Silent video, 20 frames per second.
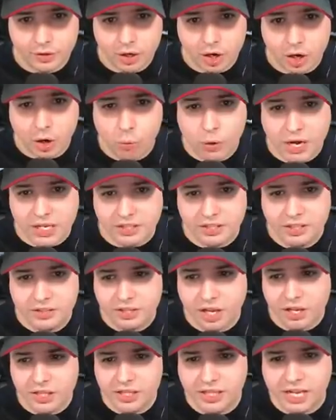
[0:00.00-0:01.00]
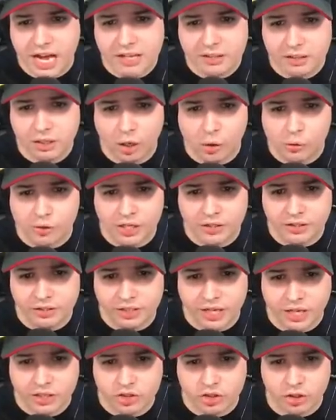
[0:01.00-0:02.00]
Oh, wait, he got cloaking
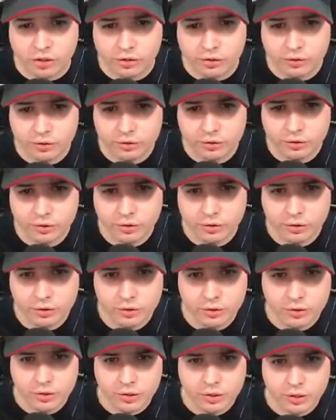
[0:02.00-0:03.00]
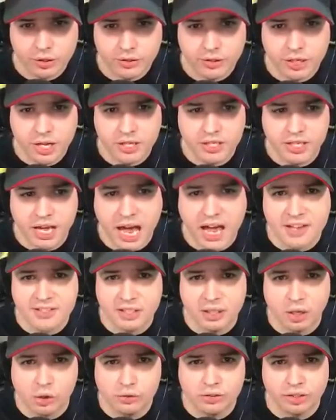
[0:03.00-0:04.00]
detection. Yeah, he has
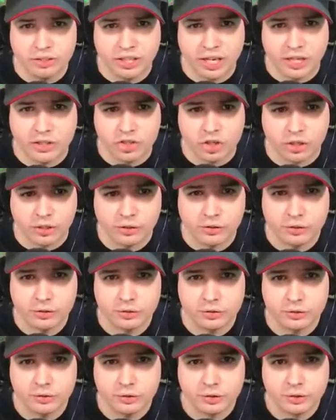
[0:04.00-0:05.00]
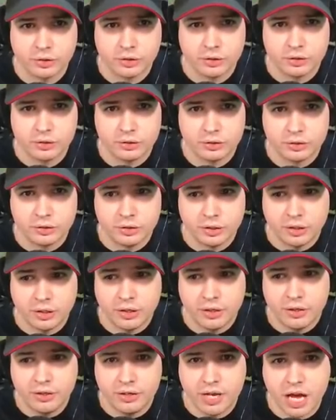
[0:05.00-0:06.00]
cloak detection.
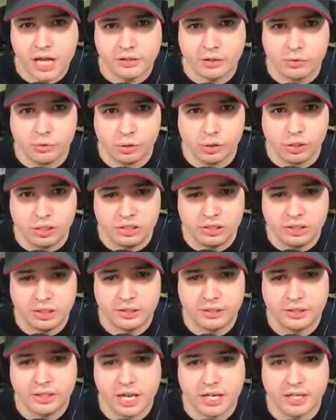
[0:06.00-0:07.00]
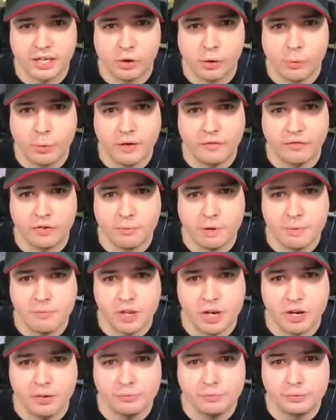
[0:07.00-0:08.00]
Not cool. Gotta go away from him
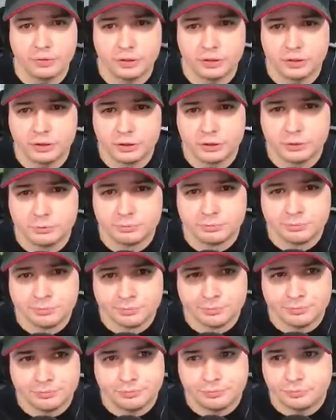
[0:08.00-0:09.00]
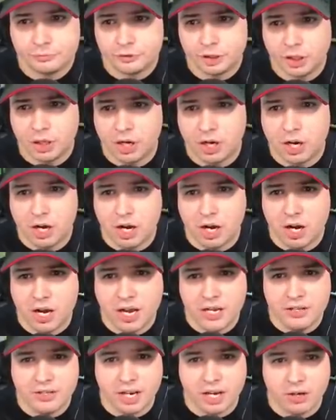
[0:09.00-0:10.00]
there. Oh,
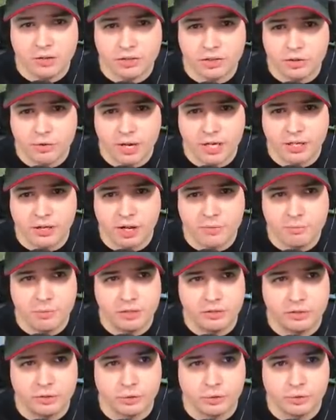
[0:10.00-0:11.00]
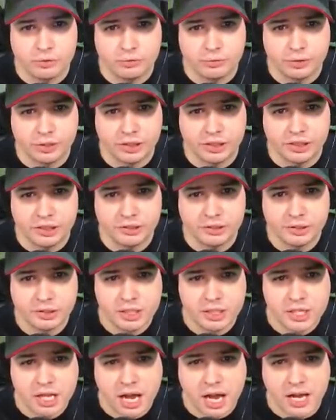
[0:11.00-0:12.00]
and airstrike on me too. Really?
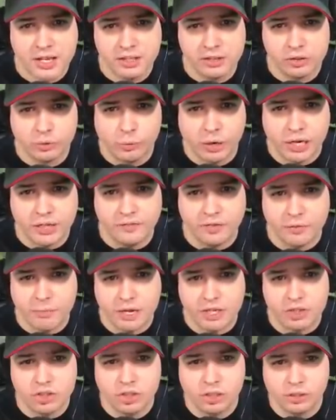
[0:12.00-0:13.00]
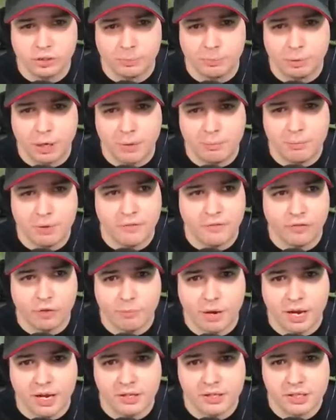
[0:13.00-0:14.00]
I need to wait for my shield to pop, for
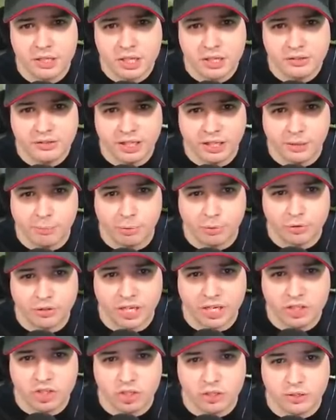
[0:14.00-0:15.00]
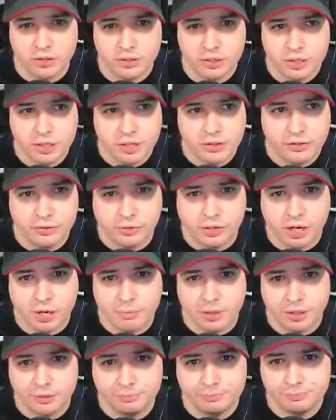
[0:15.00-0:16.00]
my teleportation to
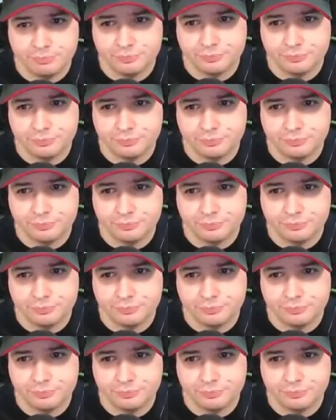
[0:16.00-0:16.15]
come in.